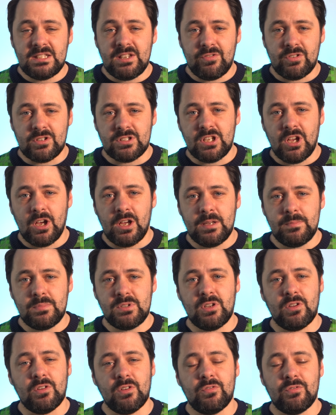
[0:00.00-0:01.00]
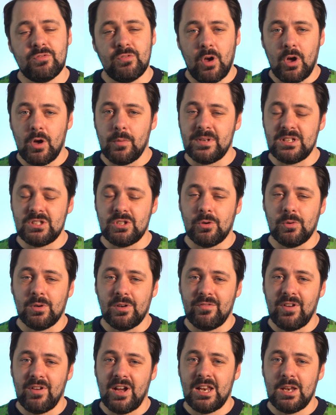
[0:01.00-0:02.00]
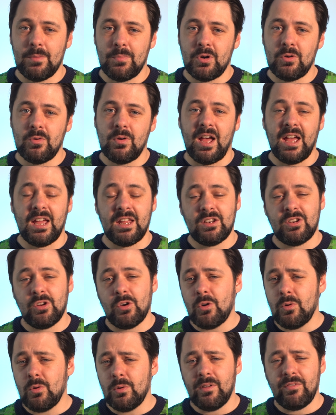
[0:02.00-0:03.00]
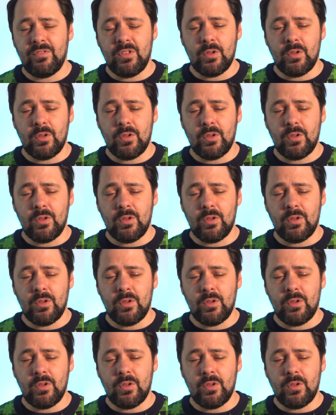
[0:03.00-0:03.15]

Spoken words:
different types of hobby tool available and all of